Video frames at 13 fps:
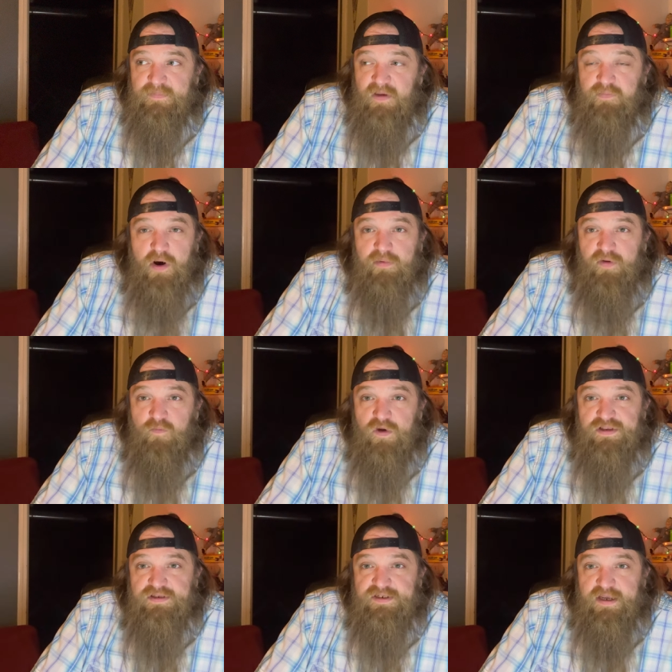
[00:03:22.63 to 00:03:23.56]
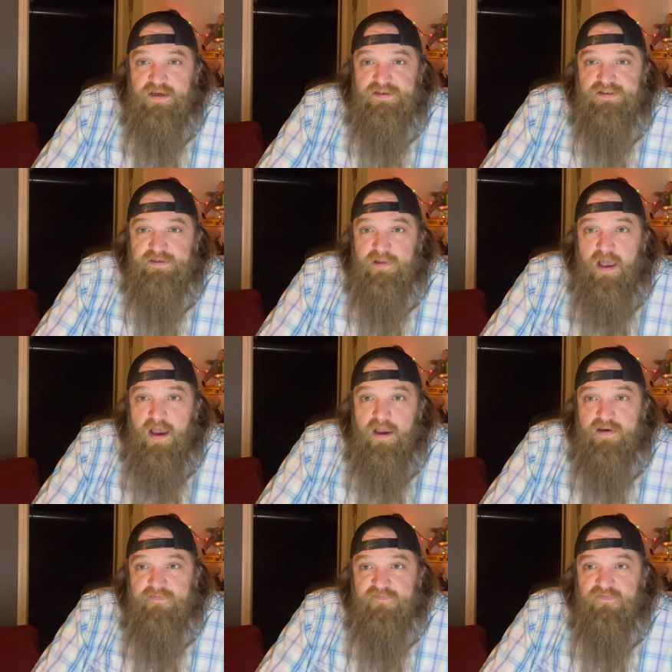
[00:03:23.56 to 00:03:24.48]
probably Wednesday's
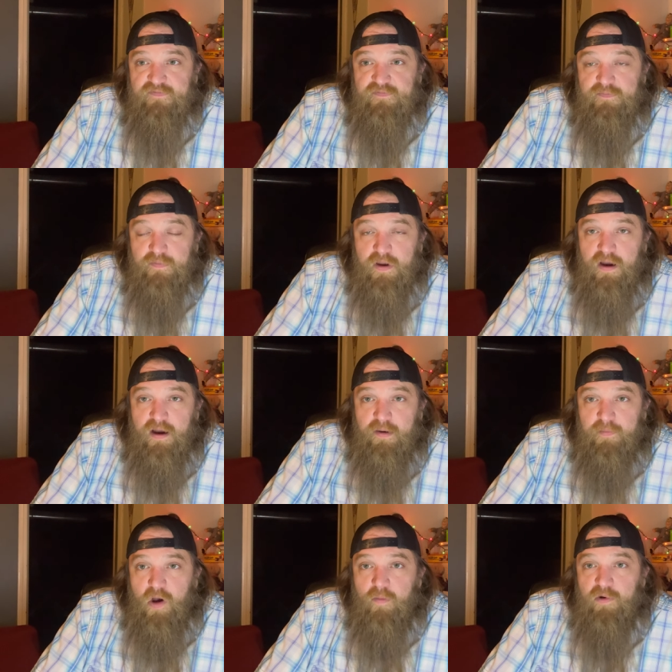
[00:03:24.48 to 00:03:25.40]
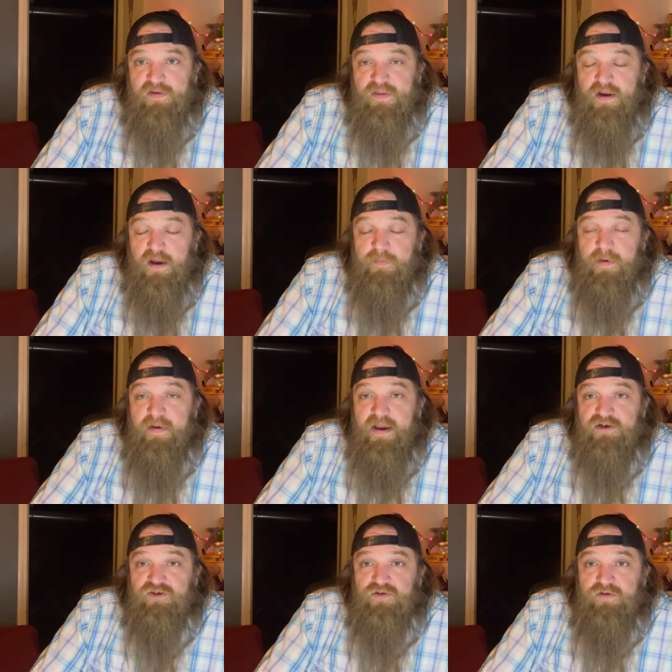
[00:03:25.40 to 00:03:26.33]
live. I'll bring that up. I'm
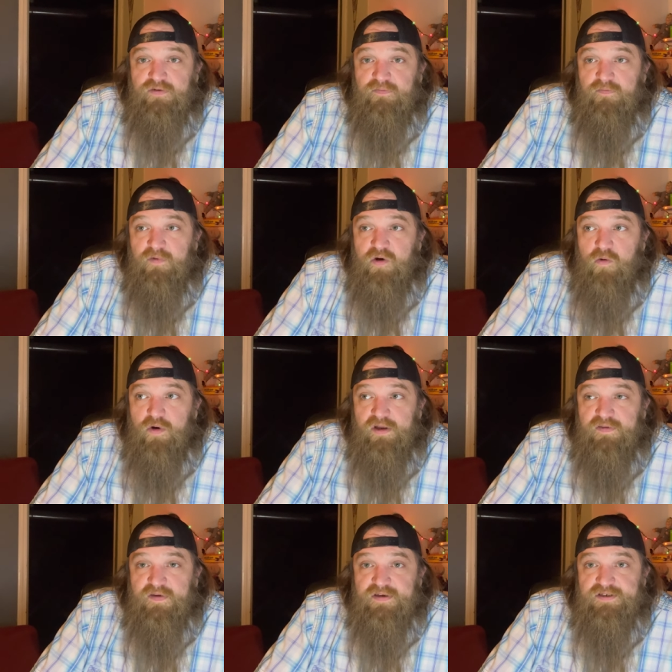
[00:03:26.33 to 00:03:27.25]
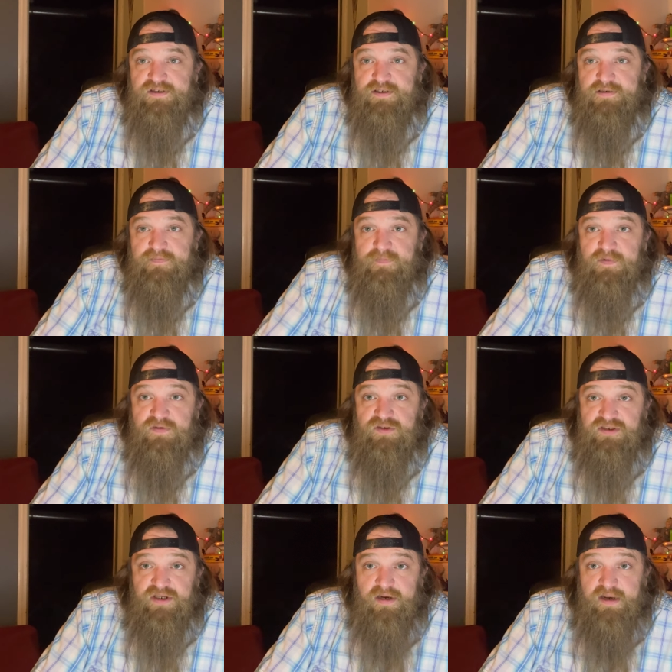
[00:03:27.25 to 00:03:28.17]
actually recording this
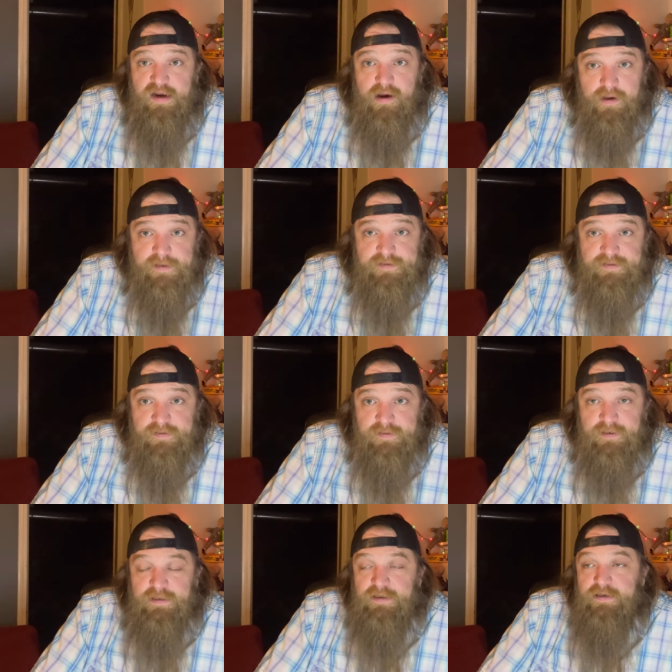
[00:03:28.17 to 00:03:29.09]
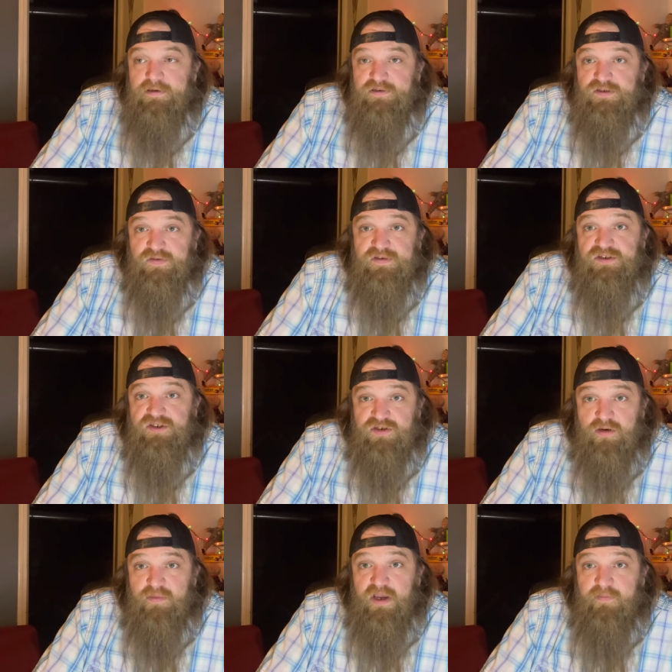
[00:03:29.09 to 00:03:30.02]
Sunday night. So this is
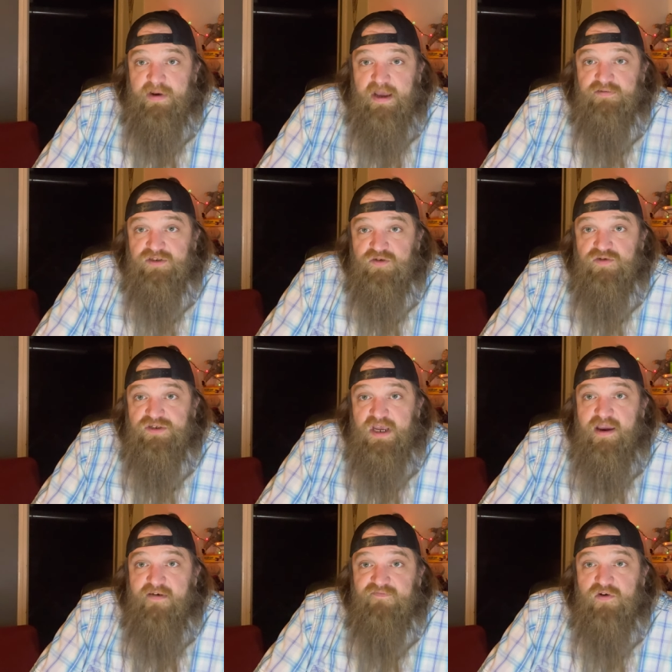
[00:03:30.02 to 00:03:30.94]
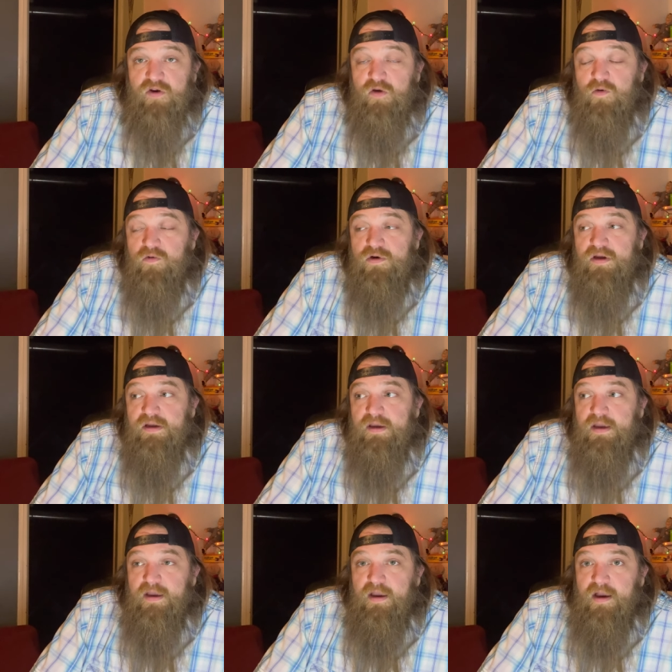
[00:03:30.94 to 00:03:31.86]
going to be coming out Tuesday afternoon.
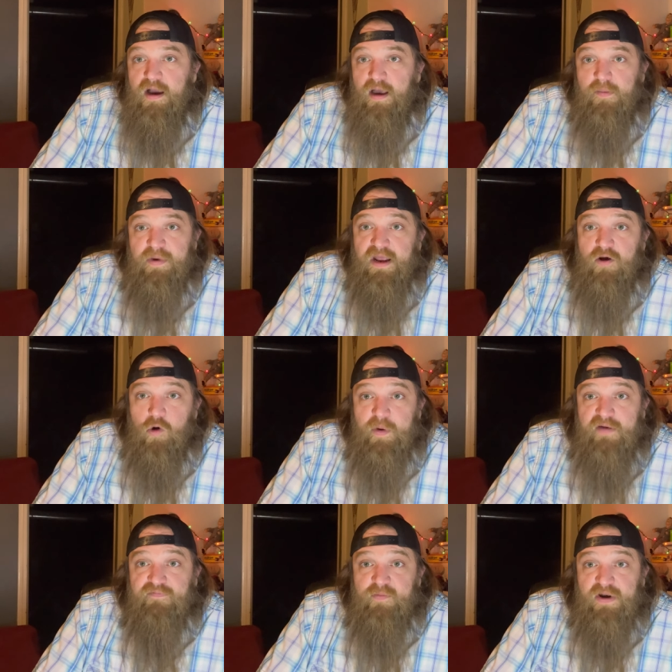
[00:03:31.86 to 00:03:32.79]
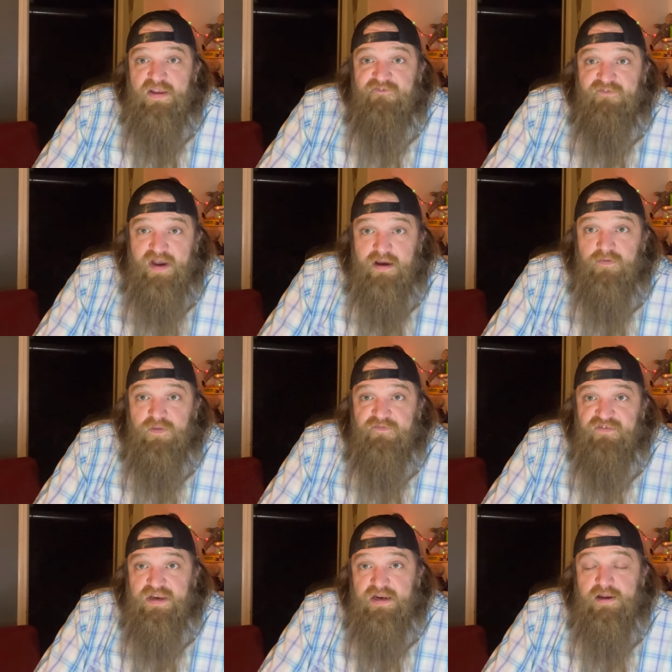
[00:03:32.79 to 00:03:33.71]
And I hope everybody found the
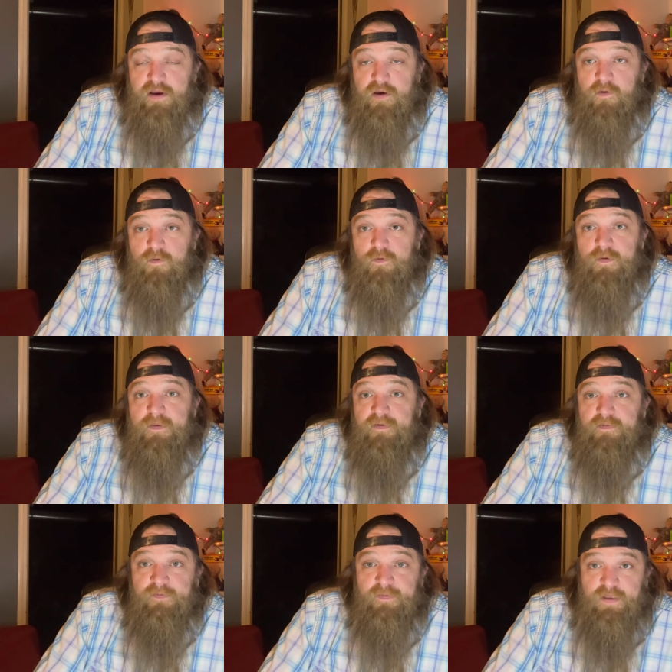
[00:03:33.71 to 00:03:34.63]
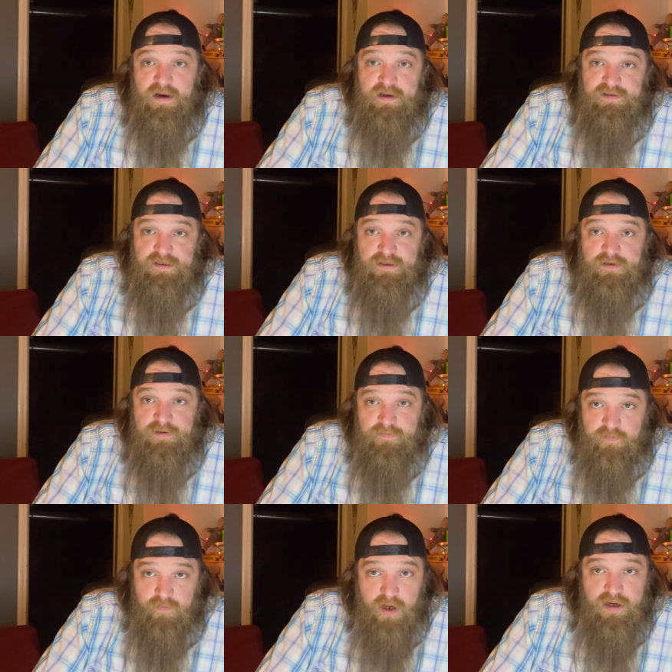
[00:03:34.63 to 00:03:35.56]
video that I did
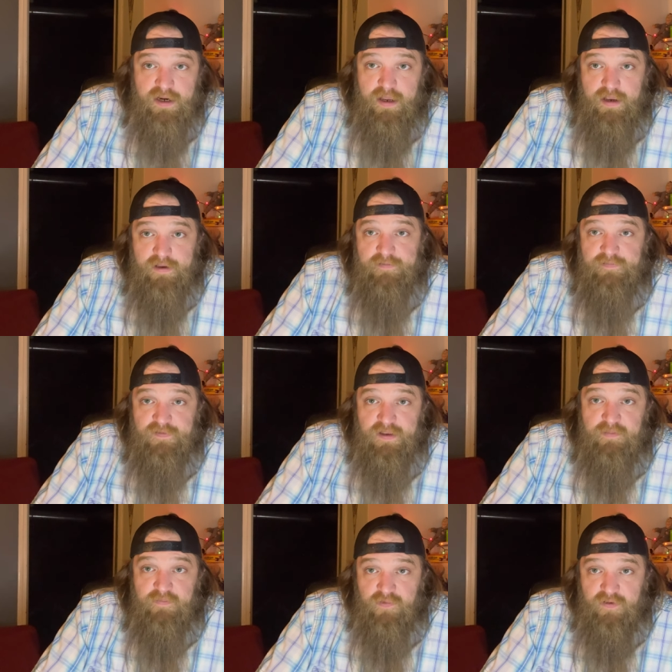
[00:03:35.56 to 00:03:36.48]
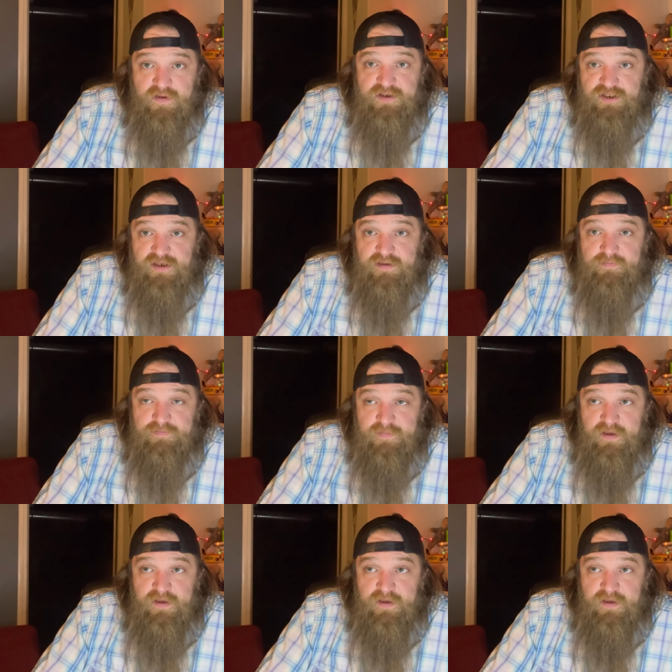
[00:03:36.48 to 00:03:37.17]
Monday that I'm releasing